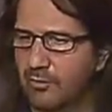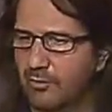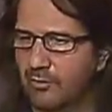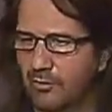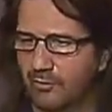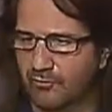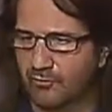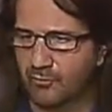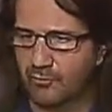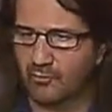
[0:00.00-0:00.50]
the
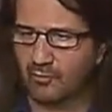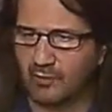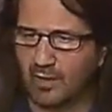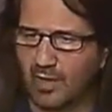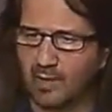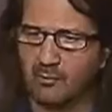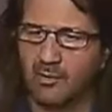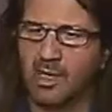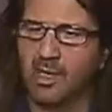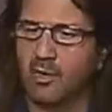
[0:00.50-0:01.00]
first
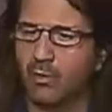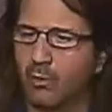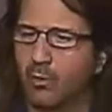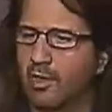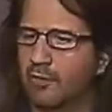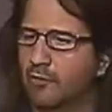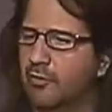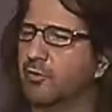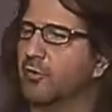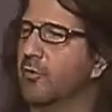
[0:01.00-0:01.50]
time,
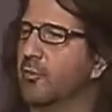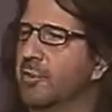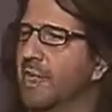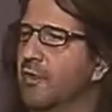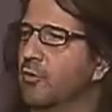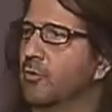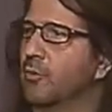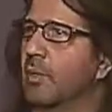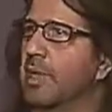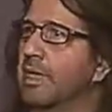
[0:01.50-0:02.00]
what's the
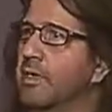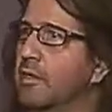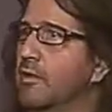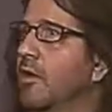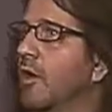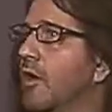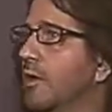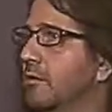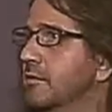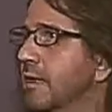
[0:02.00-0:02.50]
best way to
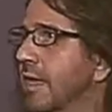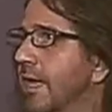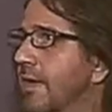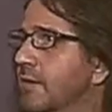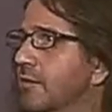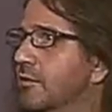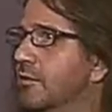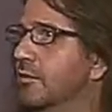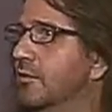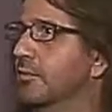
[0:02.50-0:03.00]

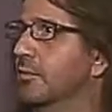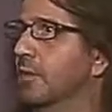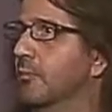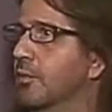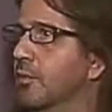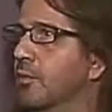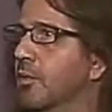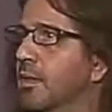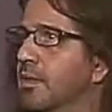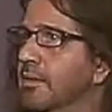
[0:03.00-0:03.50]
contact you,
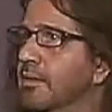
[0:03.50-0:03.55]
number one?